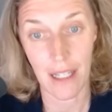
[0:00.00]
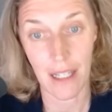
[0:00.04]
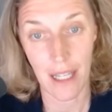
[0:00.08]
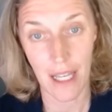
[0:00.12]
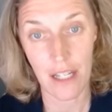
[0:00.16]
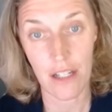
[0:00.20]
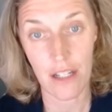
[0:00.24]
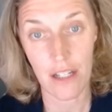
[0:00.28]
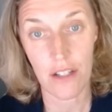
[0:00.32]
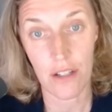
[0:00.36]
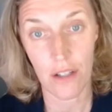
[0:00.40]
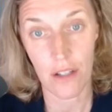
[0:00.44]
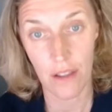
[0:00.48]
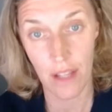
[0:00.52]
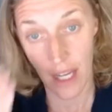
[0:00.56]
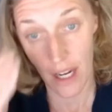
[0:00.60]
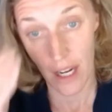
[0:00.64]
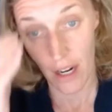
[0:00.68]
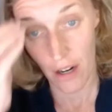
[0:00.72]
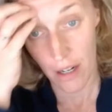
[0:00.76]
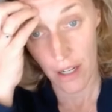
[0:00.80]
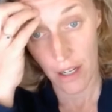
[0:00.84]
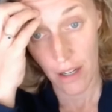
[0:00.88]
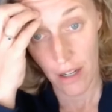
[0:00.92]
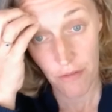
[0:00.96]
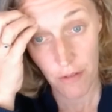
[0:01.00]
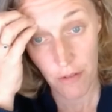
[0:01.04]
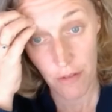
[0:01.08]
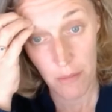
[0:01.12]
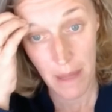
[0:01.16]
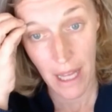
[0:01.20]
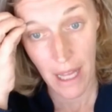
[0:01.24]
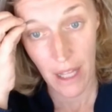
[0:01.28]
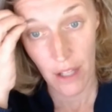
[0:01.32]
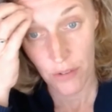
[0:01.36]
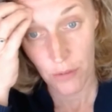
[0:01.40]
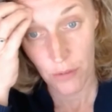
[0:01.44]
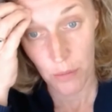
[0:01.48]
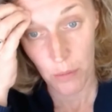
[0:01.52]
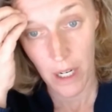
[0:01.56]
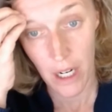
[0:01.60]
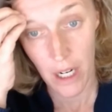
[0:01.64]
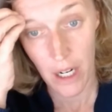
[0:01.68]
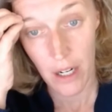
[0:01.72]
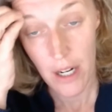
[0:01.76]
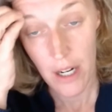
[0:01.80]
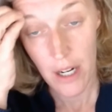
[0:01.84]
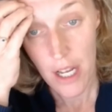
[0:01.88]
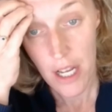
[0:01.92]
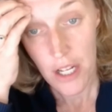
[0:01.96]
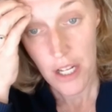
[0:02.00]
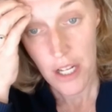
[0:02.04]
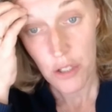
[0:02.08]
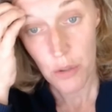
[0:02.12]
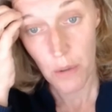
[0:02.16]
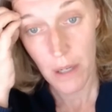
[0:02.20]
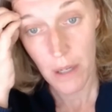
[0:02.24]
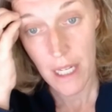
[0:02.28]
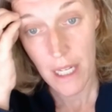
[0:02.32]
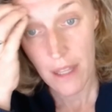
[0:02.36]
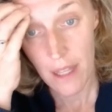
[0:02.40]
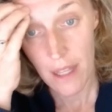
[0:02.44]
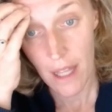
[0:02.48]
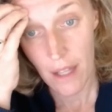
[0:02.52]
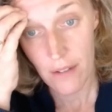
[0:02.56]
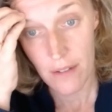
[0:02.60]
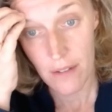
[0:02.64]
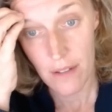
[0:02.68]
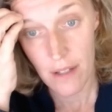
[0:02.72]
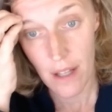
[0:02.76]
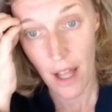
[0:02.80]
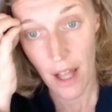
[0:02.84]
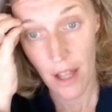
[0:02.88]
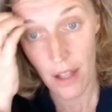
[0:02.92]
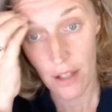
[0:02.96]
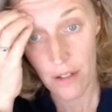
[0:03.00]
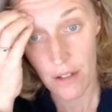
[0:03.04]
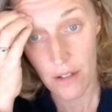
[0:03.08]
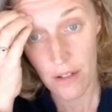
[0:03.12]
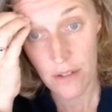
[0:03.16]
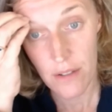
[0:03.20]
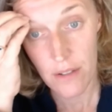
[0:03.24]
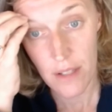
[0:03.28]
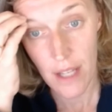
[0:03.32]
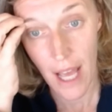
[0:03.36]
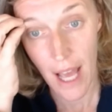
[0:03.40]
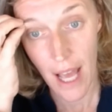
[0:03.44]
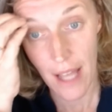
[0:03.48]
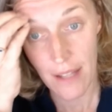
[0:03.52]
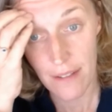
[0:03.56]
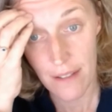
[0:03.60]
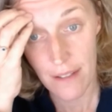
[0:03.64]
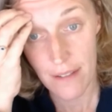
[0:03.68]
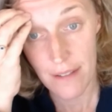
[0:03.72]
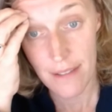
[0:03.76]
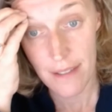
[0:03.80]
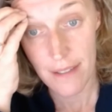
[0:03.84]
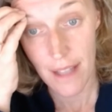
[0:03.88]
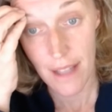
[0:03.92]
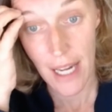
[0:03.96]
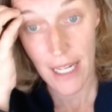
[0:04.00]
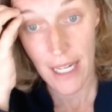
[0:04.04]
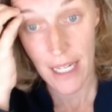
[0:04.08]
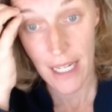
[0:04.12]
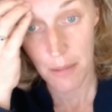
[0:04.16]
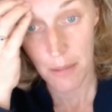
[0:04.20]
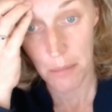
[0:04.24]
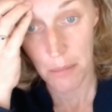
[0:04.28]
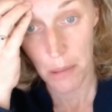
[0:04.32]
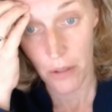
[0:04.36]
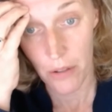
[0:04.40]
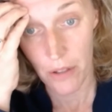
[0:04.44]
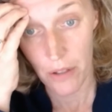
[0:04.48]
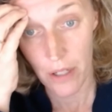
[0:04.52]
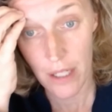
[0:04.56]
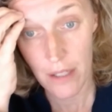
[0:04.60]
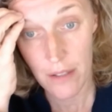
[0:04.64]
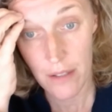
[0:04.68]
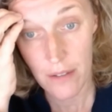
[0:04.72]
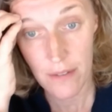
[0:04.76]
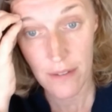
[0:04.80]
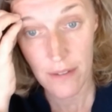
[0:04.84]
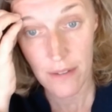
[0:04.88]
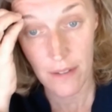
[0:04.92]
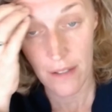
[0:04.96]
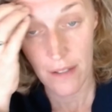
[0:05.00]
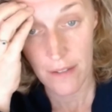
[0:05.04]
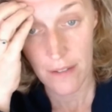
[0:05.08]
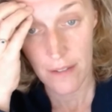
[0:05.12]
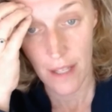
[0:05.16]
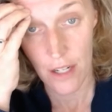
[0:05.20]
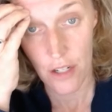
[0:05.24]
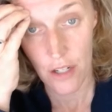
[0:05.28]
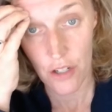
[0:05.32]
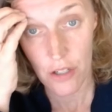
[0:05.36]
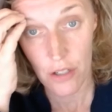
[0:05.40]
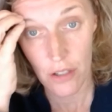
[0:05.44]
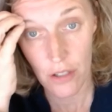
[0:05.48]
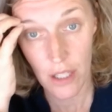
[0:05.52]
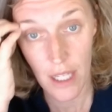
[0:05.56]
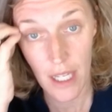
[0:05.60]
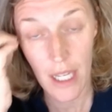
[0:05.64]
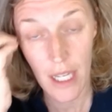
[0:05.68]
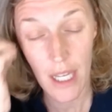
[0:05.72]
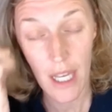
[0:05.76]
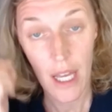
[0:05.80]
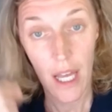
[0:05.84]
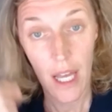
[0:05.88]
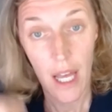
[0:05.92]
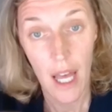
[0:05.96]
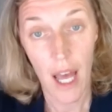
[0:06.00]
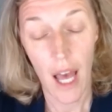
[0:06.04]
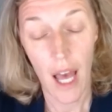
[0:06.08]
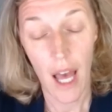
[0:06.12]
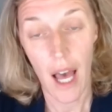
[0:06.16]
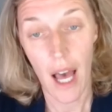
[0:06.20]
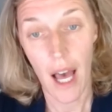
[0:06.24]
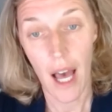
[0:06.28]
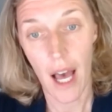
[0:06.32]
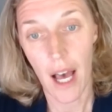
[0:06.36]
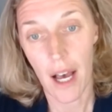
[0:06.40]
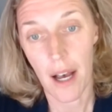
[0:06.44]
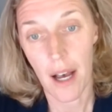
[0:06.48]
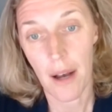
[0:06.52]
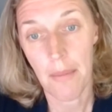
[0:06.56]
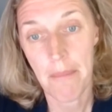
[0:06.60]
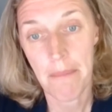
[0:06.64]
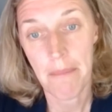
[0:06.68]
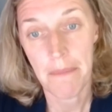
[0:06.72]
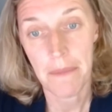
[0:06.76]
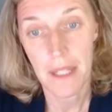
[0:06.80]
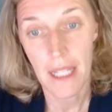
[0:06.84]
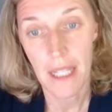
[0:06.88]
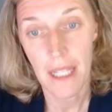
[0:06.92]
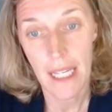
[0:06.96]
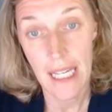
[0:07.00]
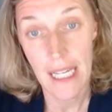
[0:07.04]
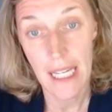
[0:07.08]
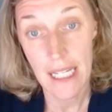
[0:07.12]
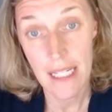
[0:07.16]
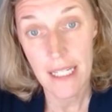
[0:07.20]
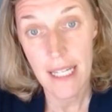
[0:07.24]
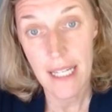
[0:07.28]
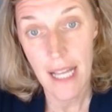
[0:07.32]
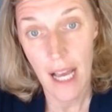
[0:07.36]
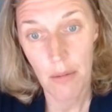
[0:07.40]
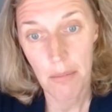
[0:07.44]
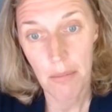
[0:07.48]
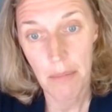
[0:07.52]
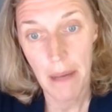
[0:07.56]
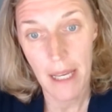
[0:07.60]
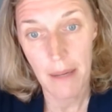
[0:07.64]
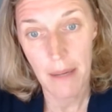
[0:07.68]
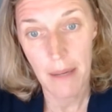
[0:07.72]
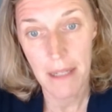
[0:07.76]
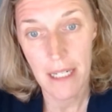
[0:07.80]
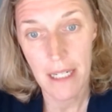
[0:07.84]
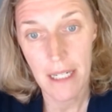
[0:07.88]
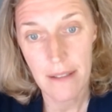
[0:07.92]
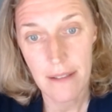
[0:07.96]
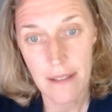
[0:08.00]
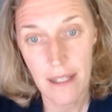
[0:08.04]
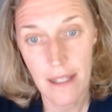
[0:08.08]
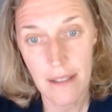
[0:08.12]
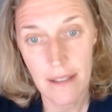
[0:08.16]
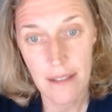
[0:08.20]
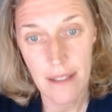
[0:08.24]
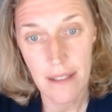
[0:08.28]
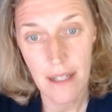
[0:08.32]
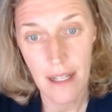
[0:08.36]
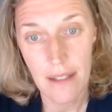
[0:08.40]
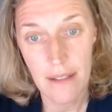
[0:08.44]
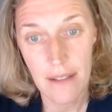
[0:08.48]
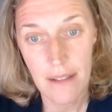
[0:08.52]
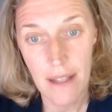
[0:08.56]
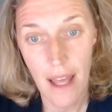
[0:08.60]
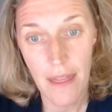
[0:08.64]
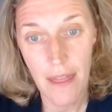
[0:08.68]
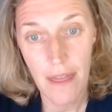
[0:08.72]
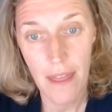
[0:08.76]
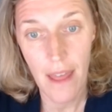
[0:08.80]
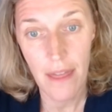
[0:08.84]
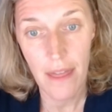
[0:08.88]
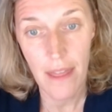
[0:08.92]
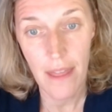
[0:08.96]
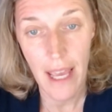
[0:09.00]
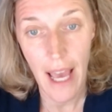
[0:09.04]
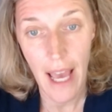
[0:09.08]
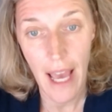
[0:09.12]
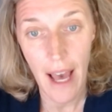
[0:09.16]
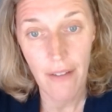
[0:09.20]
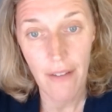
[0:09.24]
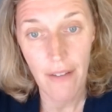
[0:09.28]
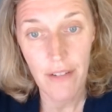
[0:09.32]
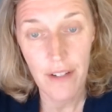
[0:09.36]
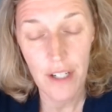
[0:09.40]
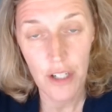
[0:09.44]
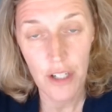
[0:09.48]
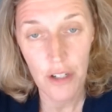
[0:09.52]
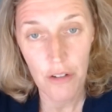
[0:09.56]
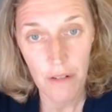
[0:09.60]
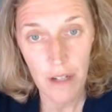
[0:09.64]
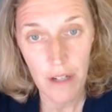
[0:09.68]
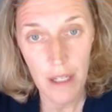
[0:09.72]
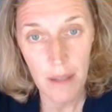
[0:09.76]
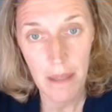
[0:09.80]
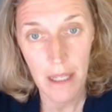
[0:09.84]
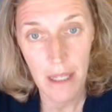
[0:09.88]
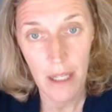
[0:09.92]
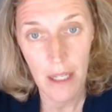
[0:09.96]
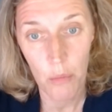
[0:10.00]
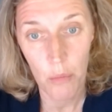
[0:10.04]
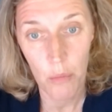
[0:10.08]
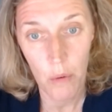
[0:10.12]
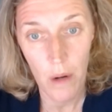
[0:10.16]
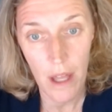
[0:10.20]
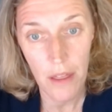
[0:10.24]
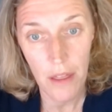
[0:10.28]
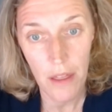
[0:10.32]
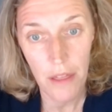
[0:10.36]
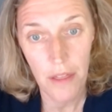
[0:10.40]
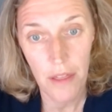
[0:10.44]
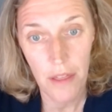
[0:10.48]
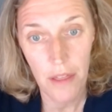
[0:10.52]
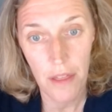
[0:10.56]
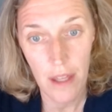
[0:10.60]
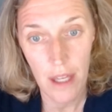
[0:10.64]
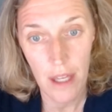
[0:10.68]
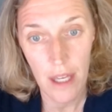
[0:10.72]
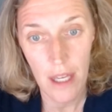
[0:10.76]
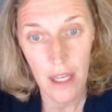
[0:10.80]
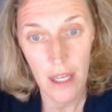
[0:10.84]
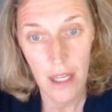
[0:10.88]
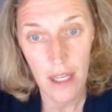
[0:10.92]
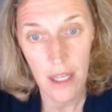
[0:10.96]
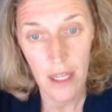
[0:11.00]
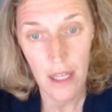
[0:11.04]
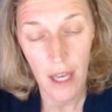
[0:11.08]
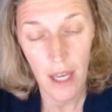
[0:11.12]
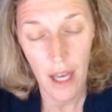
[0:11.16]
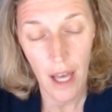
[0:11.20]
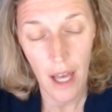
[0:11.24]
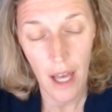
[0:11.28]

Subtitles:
into the area from elsewhere. $20,000 as a signing bonus, essentially, in down payment assistance. And then they have an agreement with the